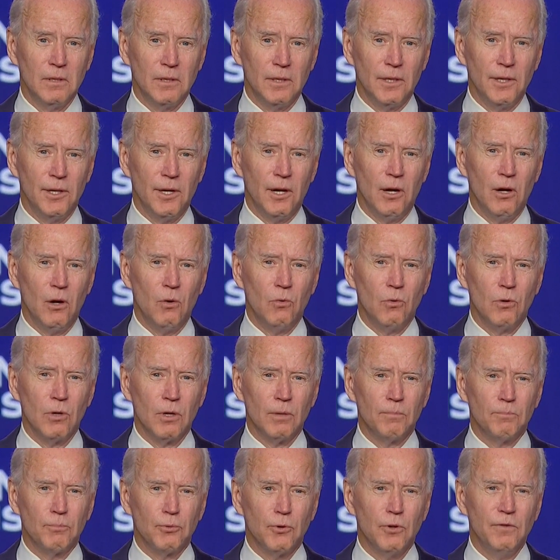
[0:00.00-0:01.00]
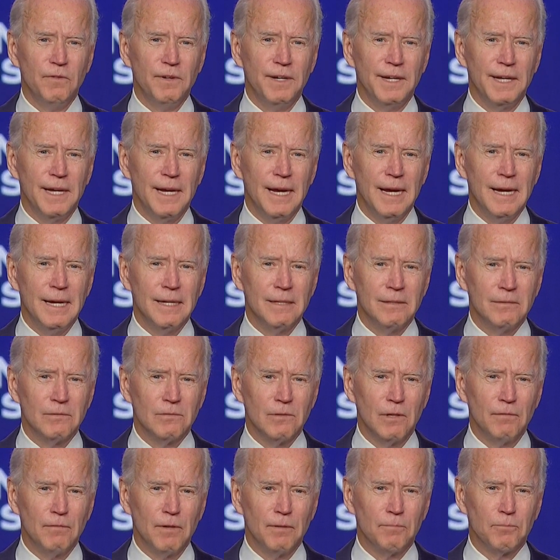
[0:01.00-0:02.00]
You know, we're proving again
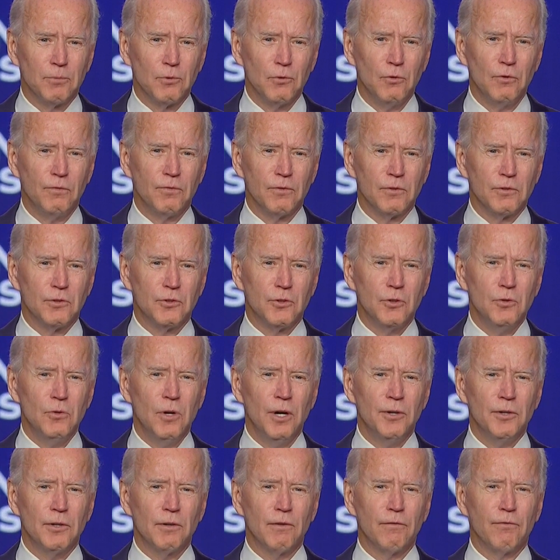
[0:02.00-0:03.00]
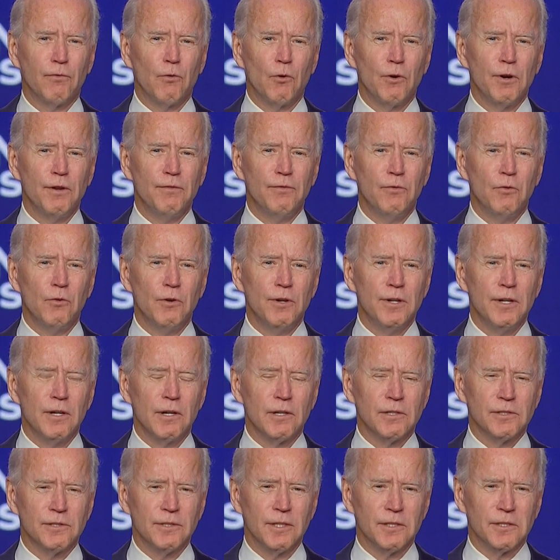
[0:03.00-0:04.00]
what we've proved for 244
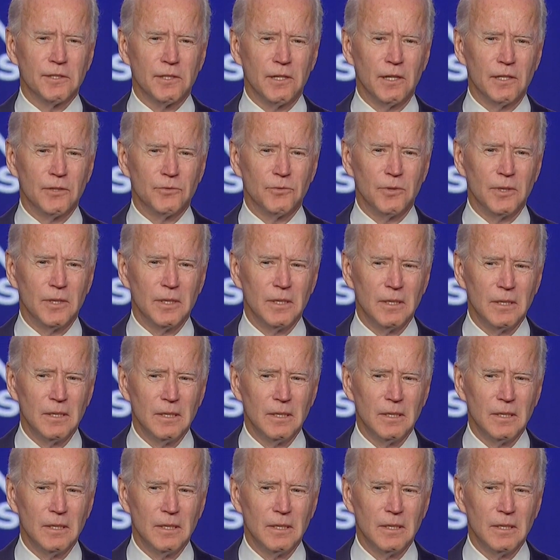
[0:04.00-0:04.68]
years in this country.